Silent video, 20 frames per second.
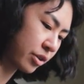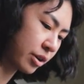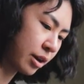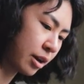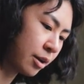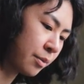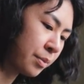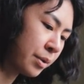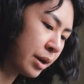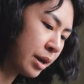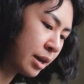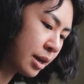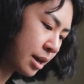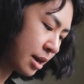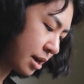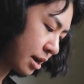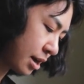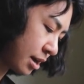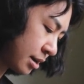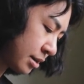for help
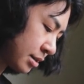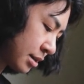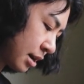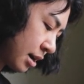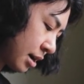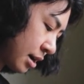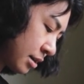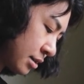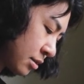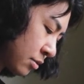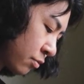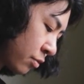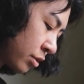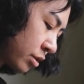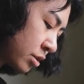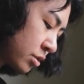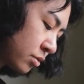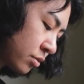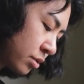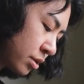and I didn't
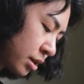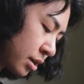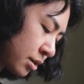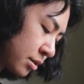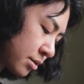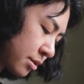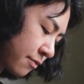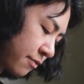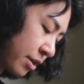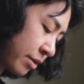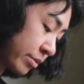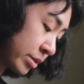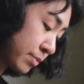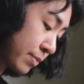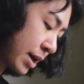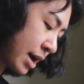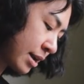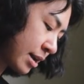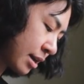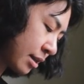want to do things if I was
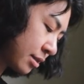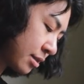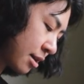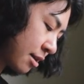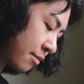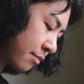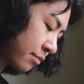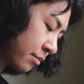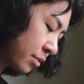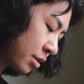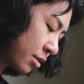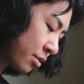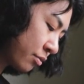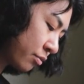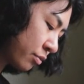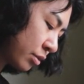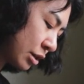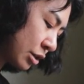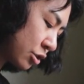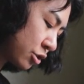bad at them,
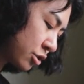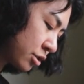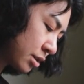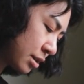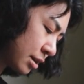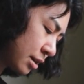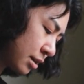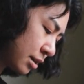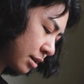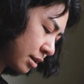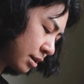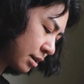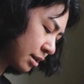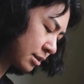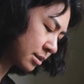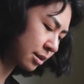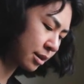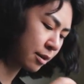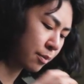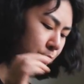which
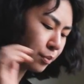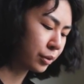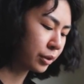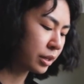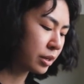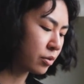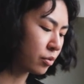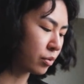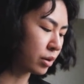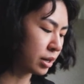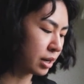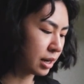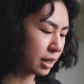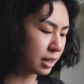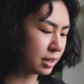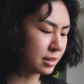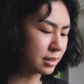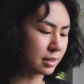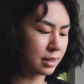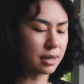is a complete
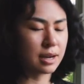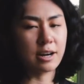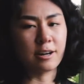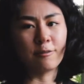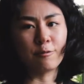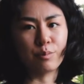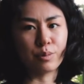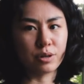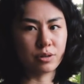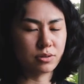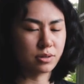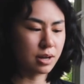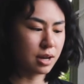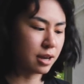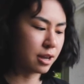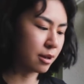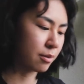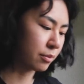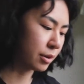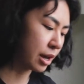180 to the kind of person I
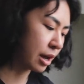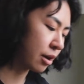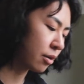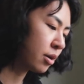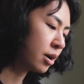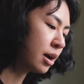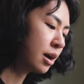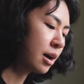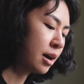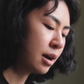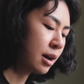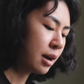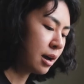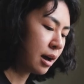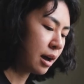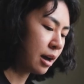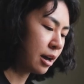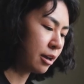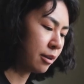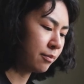am now.
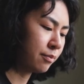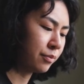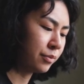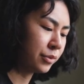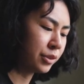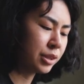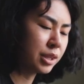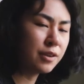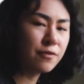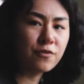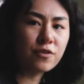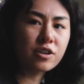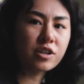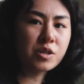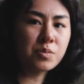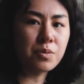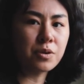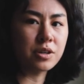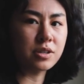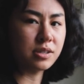I am the
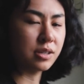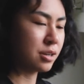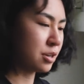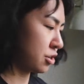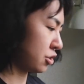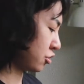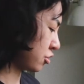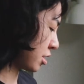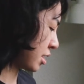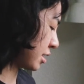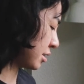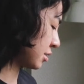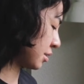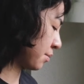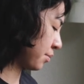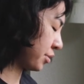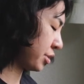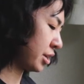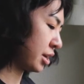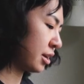first person to try
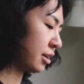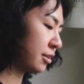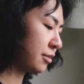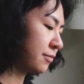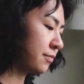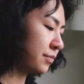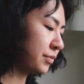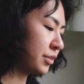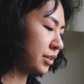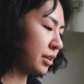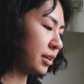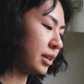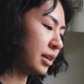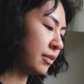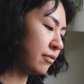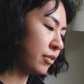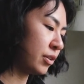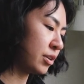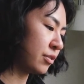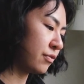something,
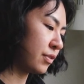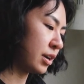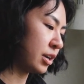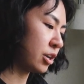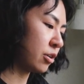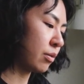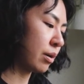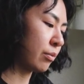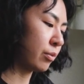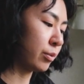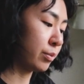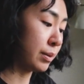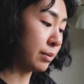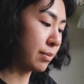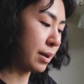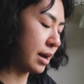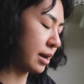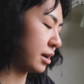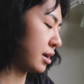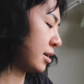even if I know I will be
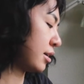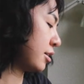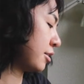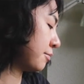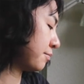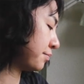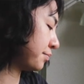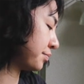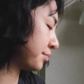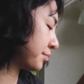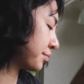bad at it.